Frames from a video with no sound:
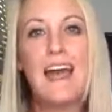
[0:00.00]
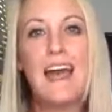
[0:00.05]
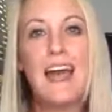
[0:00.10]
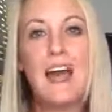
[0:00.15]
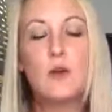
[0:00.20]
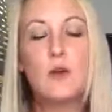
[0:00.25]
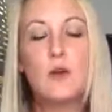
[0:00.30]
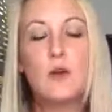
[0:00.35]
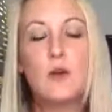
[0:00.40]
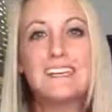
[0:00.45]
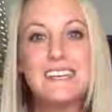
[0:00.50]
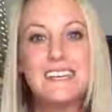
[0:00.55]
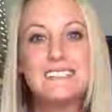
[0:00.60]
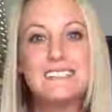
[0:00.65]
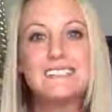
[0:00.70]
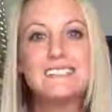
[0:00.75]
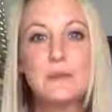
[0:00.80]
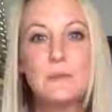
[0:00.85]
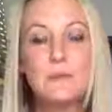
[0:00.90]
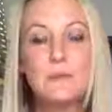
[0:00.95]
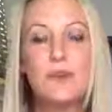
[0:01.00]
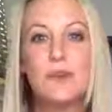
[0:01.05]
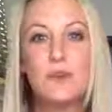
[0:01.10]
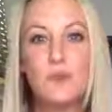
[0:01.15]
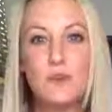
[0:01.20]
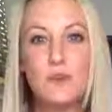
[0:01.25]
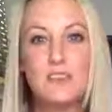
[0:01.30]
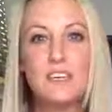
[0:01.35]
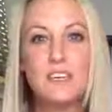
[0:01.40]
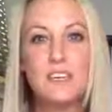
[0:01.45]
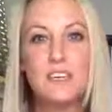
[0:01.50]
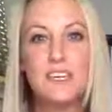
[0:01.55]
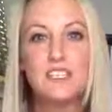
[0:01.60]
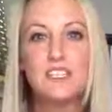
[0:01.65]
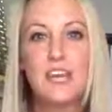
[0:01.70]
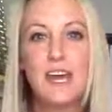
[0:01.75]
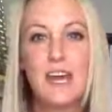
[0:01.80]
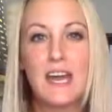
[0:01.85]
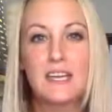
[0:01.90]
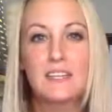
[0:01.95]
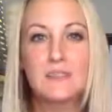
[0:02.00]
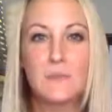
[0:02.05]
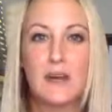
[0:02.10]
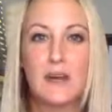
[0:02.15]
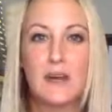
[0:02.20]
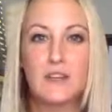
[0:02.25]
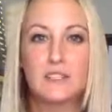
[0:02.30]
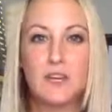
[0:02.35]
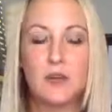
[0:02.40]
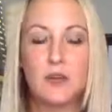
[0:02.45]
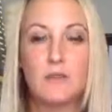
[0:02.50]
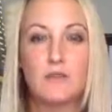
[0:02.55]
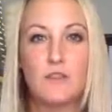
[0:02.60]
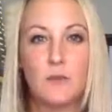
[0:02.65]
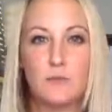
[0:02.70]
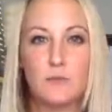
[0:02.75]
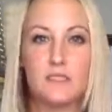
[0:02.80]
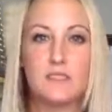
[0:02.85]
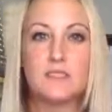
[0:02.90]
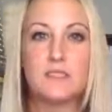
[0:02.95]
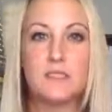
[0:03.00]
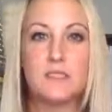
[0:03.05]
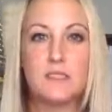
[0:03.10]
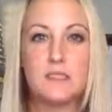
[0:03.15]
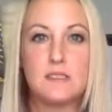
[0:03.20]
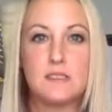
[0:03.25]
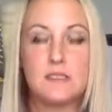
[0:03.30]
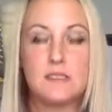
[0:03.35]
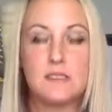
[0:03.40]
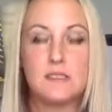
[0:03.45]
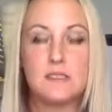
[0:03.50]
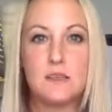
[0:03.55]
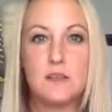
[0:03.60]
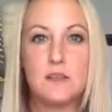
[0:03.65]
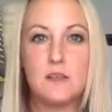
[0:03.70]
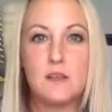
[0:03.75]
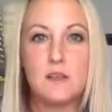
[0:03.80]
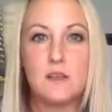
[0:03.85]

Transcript: I was intimate with each aspect of the business.